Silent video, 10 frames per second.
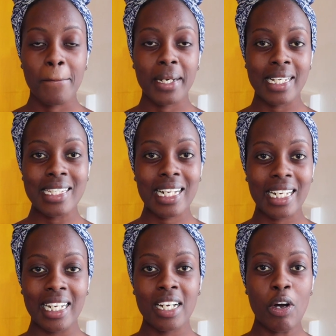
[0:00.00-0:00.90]
please
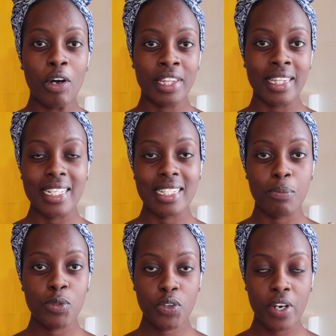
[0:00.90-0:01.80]
click on the
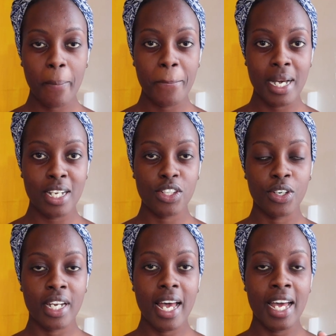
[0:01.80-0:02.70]
subscribe
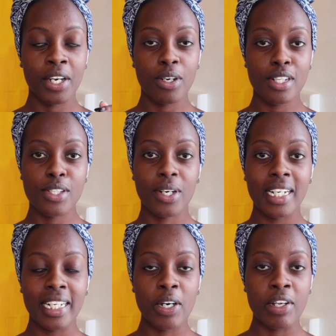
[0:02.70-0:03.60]
button and also
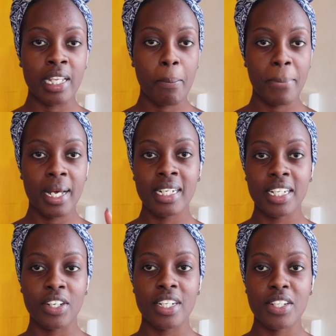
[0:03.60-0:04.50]
click on the bell
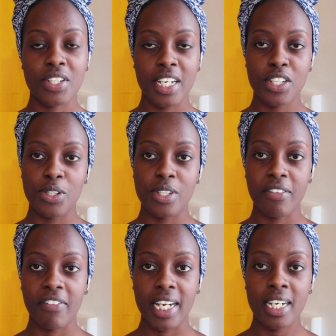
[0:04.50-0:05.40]
in order to get
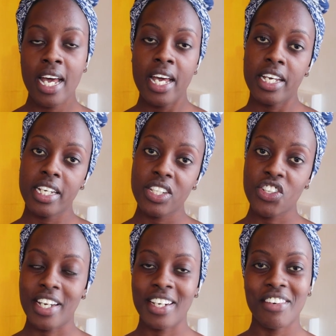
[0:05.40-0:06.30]
notified
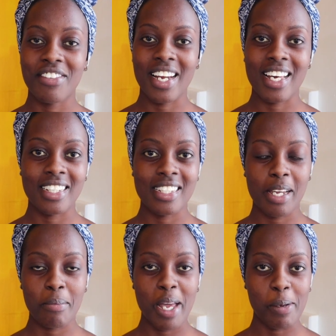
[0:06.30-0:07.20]
each and every other
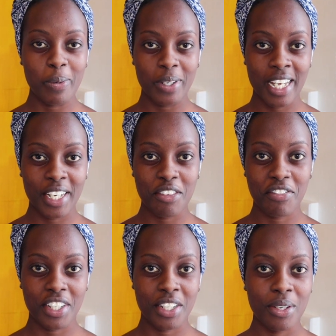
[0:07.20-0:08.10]
time I upload a new
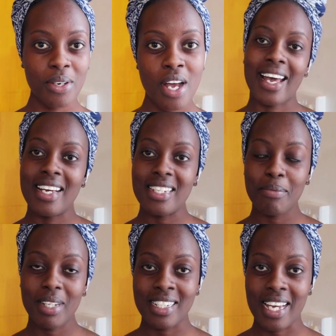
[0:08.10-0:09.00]
video. The
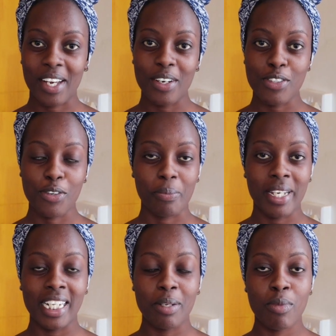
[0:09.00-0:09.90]
item that I got from
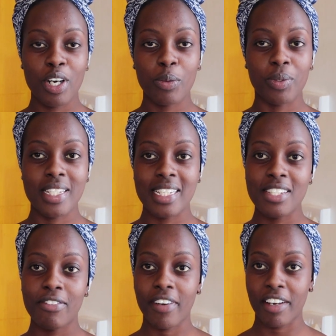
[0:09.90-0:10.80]
Kilimall was
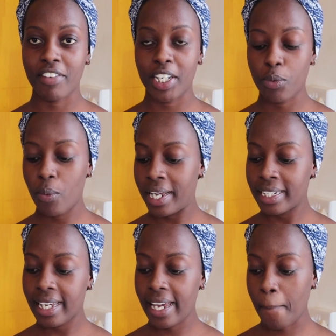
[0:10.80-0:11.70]
this
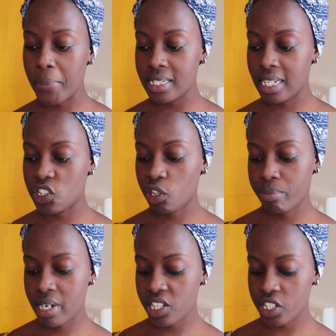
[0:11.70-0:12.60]
5-in-1 care
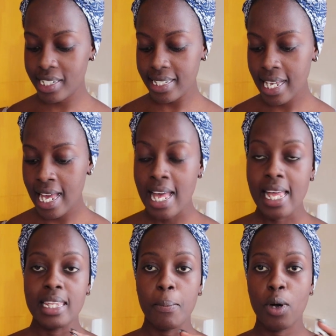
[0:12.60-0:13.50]
massager brushes.
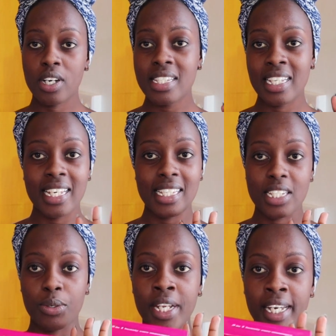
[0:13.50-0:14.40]
The boxing
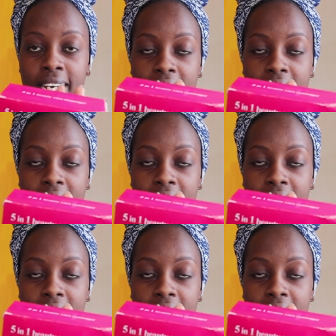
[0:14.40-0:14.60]
is unique